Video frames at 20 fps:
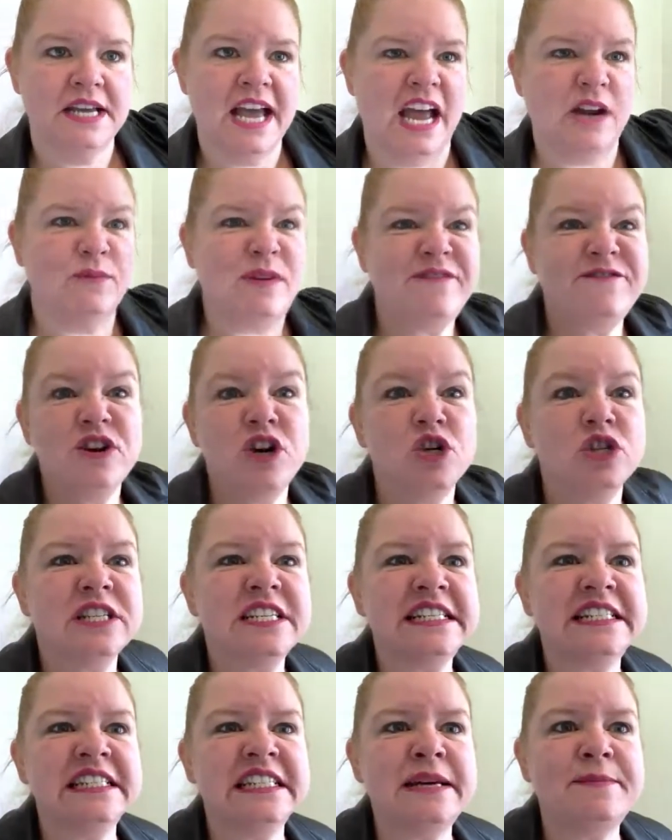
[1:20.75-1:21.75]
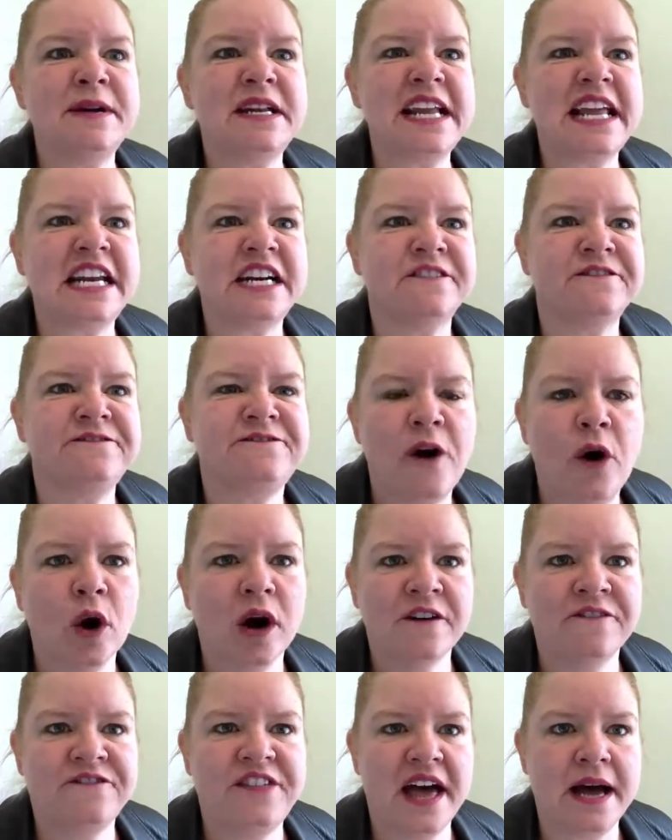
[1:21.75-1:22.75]
and we've only eliminated
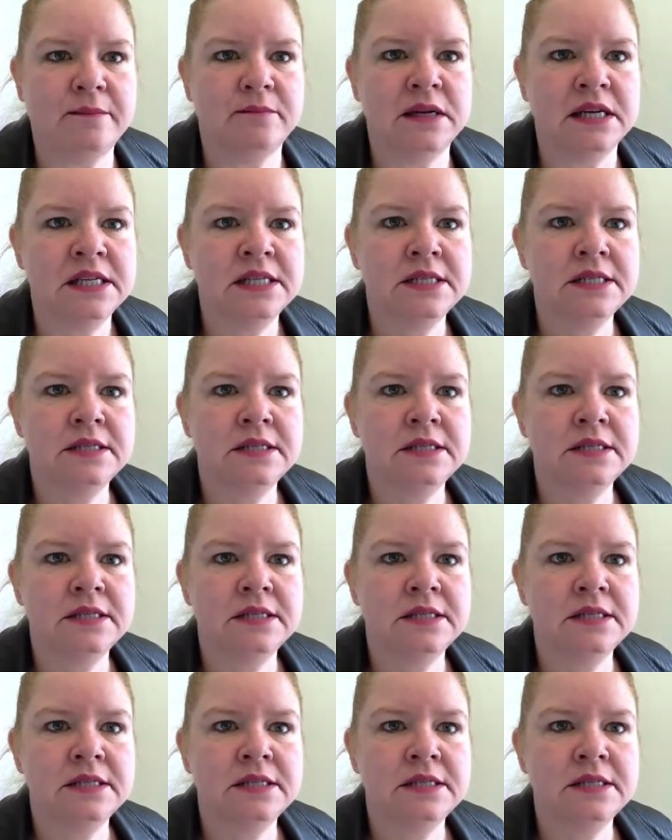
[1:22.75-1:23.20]
four of them.